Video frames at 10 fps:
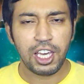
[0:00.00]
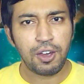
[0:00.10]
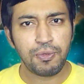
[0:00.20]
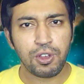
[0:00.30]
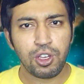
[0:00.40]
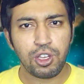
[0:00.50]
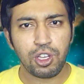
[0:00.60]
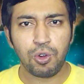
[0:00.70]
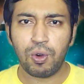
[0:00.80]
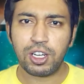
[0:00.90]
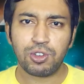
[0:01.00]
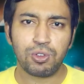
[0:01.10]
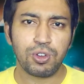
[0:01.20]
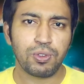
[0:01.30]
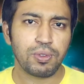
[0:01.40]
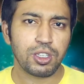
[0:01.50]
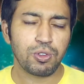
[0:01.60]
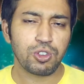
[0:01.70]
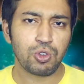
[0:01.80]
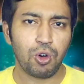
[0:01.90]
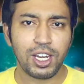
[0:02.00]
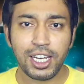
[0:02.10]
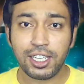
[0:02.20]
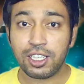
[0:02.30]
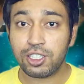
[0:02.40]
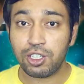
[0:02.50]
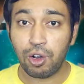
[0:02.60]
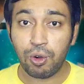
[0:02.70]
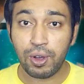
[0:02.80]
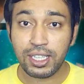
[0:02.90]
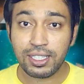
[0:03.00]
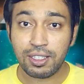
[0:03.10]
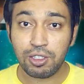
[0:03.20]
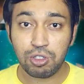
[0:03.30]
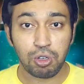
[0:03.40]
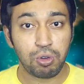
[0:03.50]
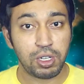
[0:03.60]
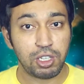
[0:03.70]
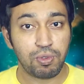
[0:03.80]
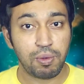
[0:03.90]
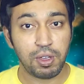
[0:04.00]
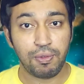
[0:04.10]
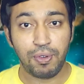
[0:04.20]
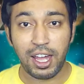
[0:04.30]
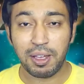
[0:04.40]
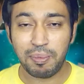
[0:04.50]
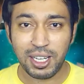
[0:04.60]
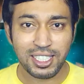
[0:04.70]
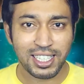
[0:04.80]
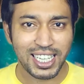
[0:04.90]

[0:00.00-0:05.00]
If you want to use only Tuxedo OS, so it will be very much